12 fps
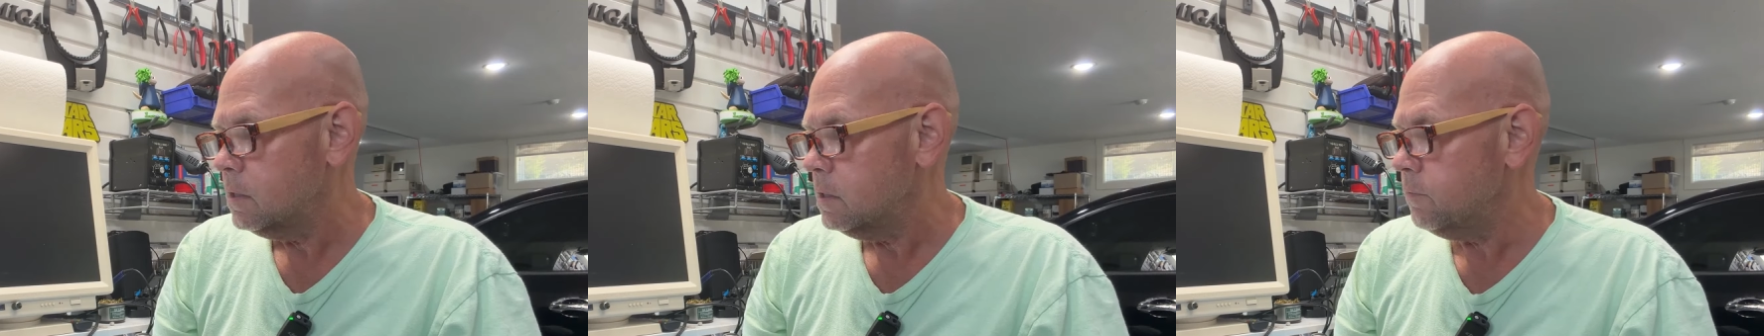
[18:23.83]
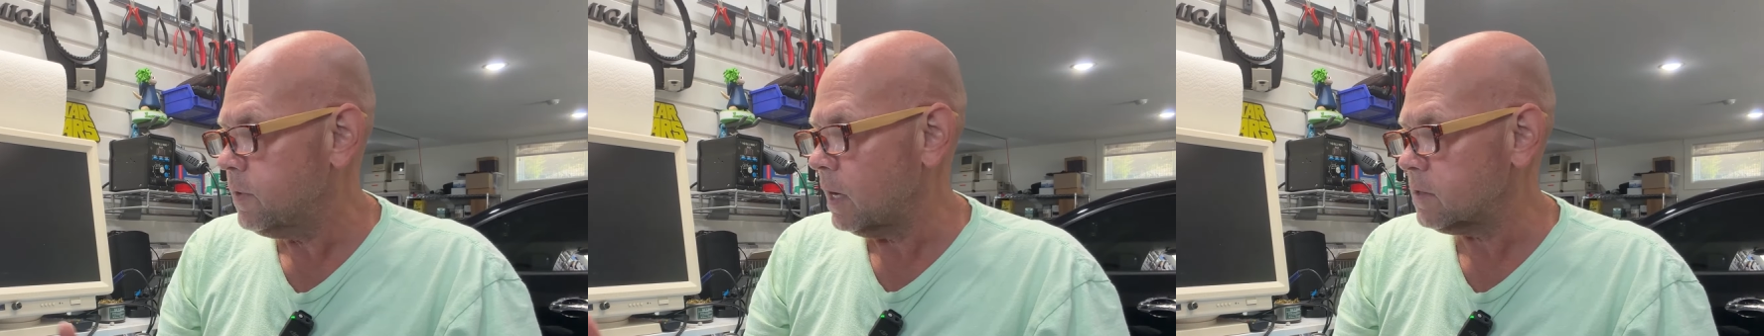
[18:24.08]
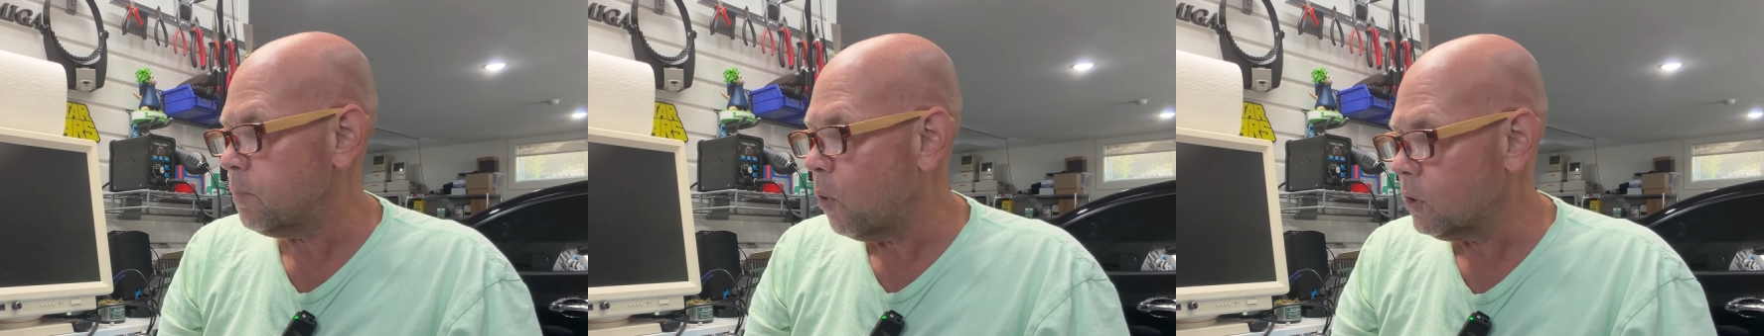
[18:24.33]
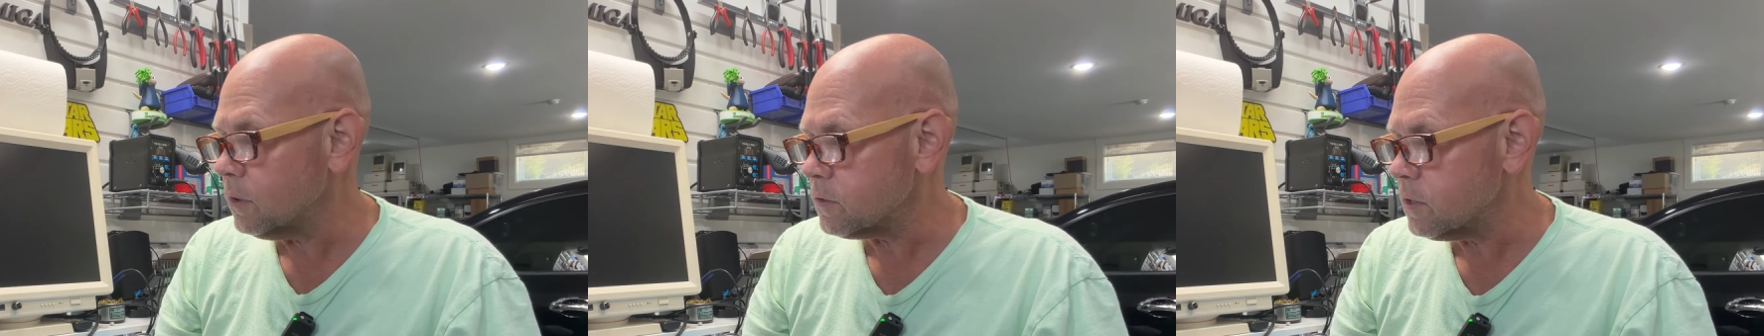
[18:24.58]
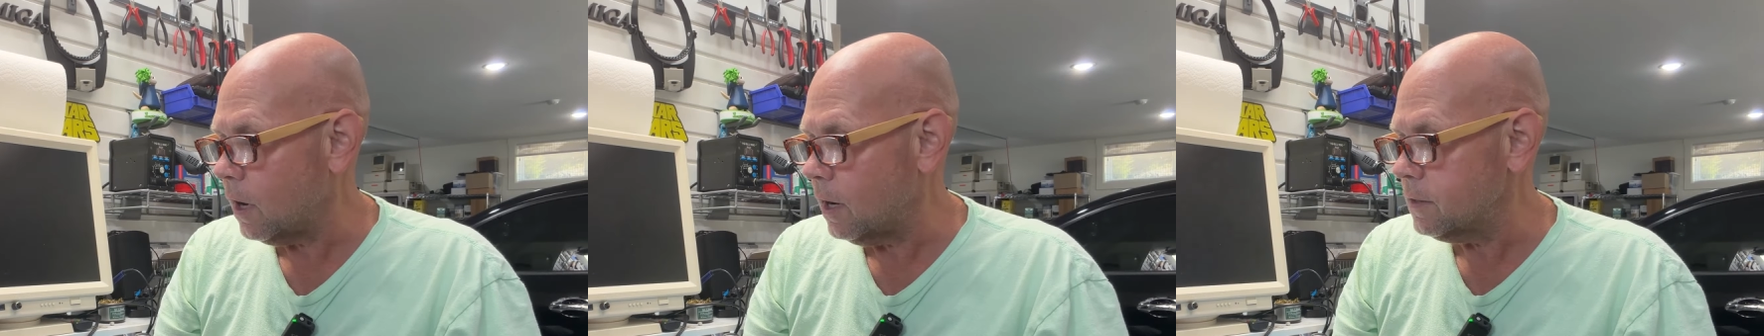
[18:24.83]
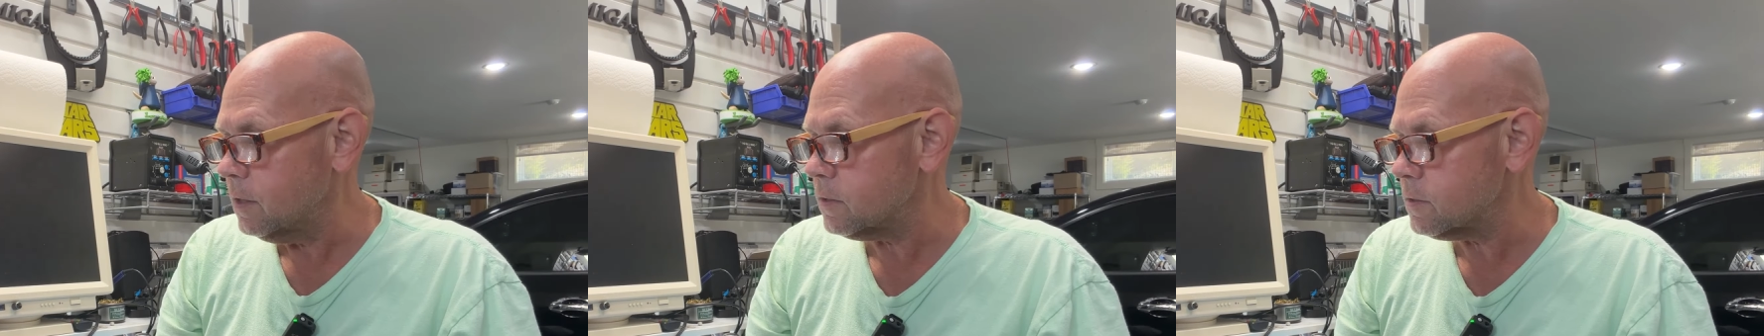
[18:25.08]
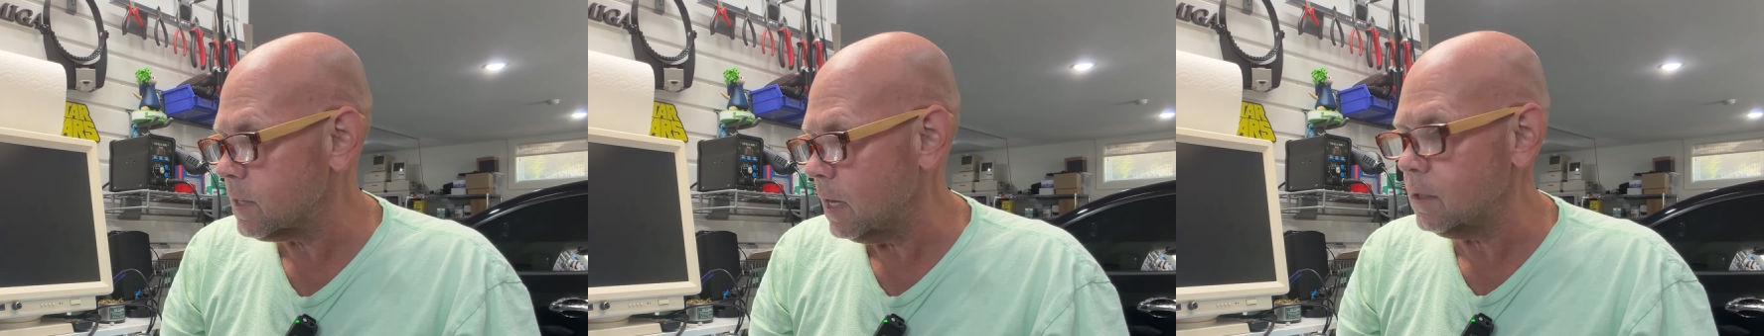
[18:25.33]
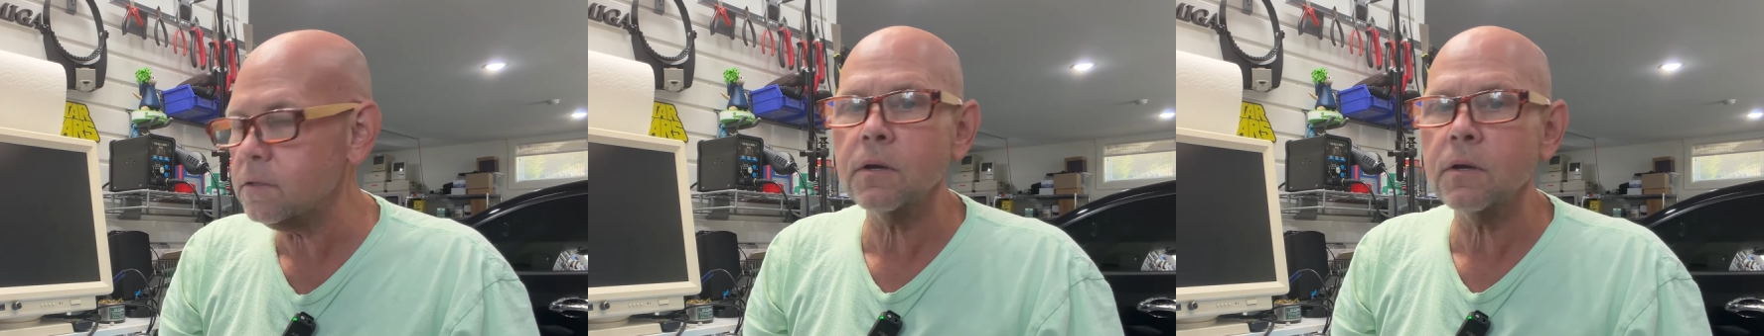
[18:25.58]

You've got ports on this thing,